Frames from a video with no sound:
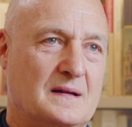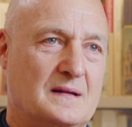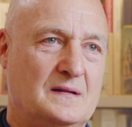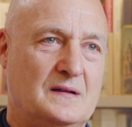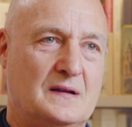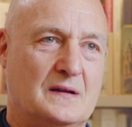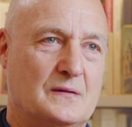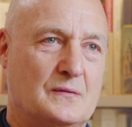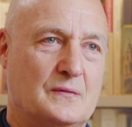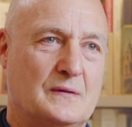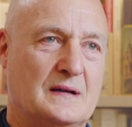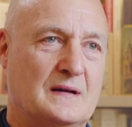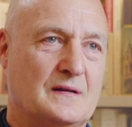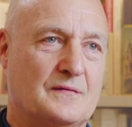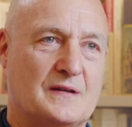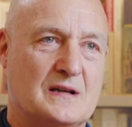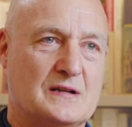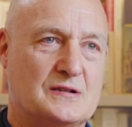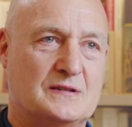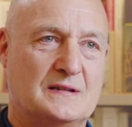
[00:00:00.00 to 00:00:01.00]
new
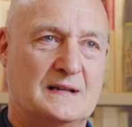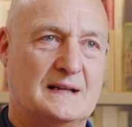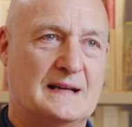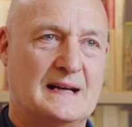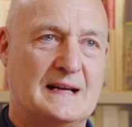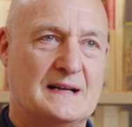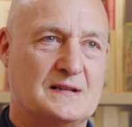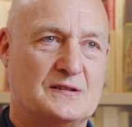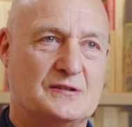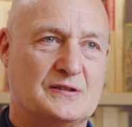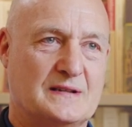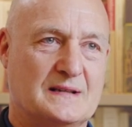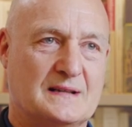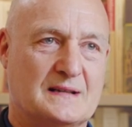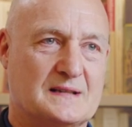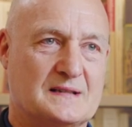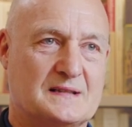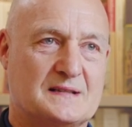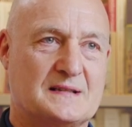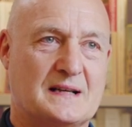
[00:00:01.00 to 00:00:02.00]
innovation in energy
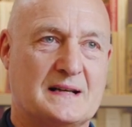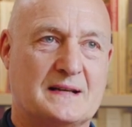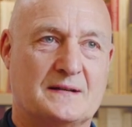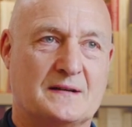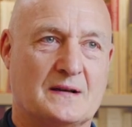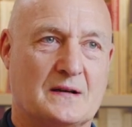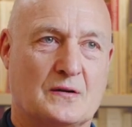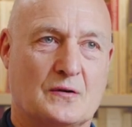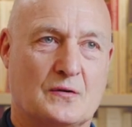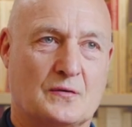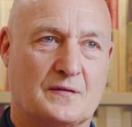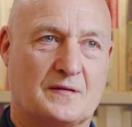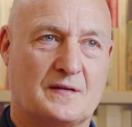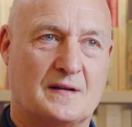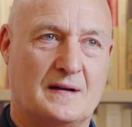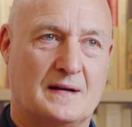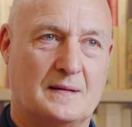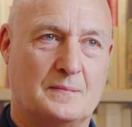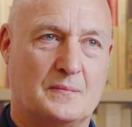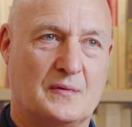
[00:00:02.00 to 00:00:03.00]
has taken a long
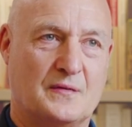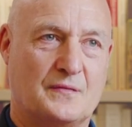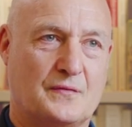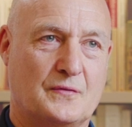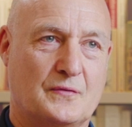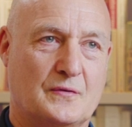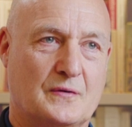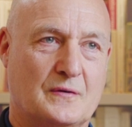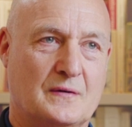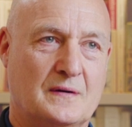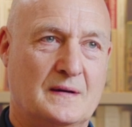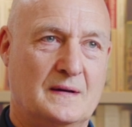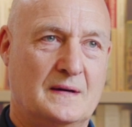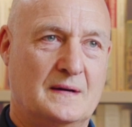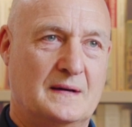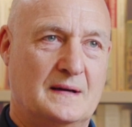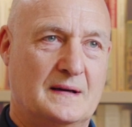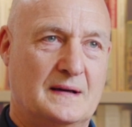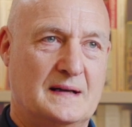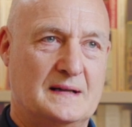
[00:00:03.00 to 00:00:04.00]
time before
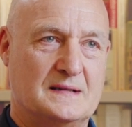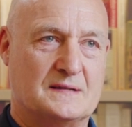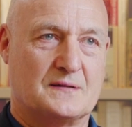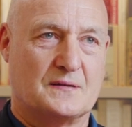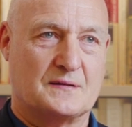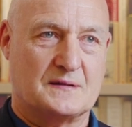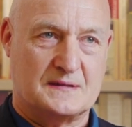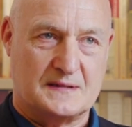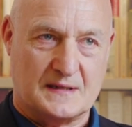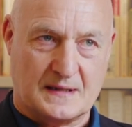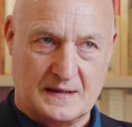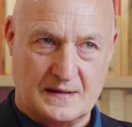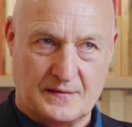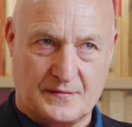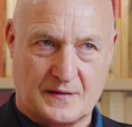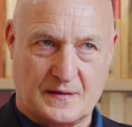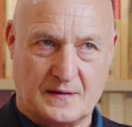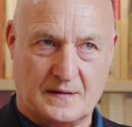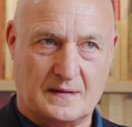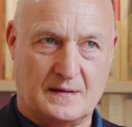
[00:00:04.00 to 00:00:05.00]
it's got a
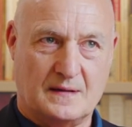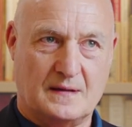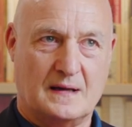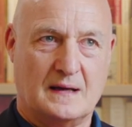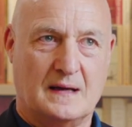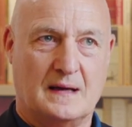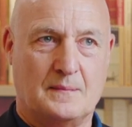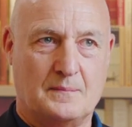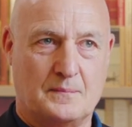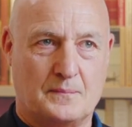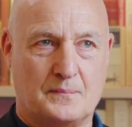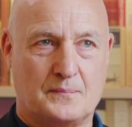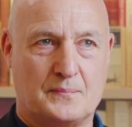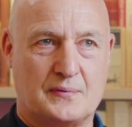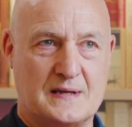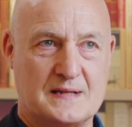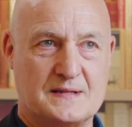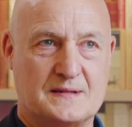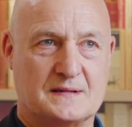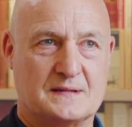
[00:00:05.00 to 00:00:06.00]
significant
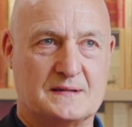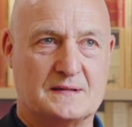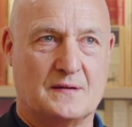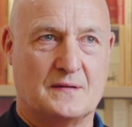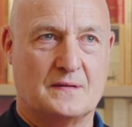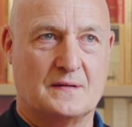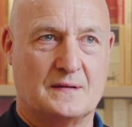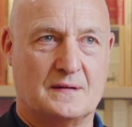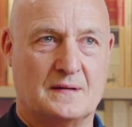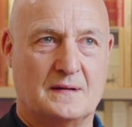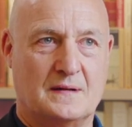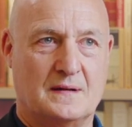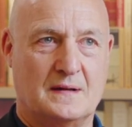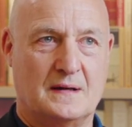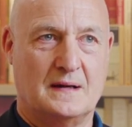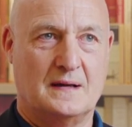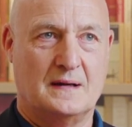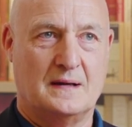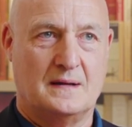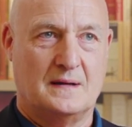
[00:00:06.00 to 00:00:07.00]
presence in
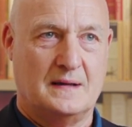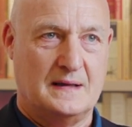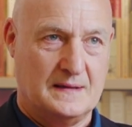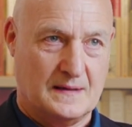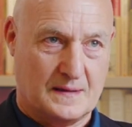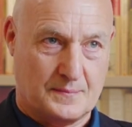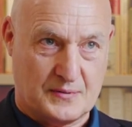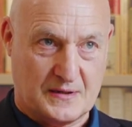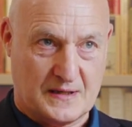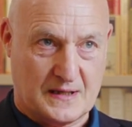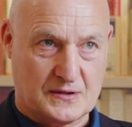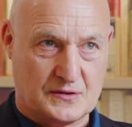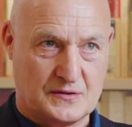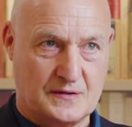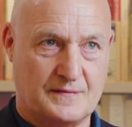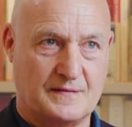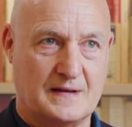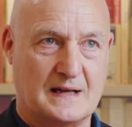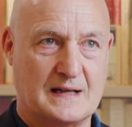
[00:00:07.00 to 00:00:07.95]
the production of